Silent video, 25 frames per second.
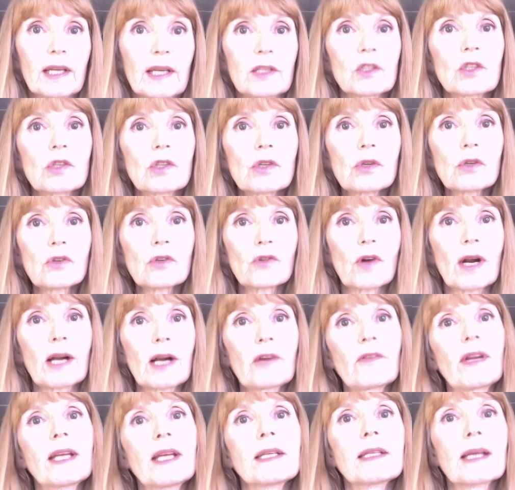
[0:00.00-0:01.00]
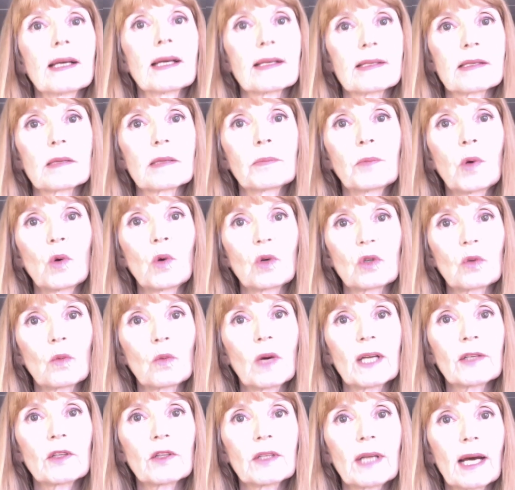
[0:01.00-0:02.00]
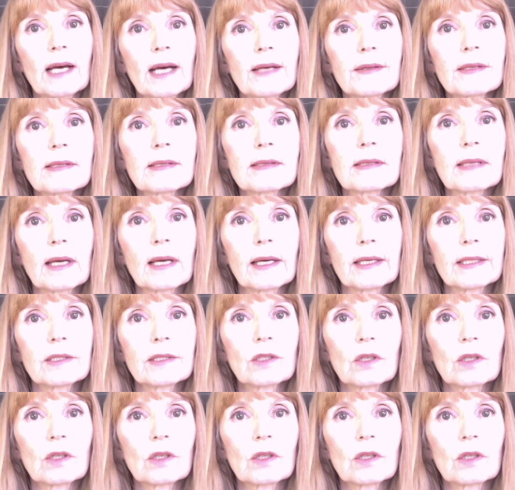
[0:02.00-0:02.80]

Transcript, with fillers: and two triradii support, one on either side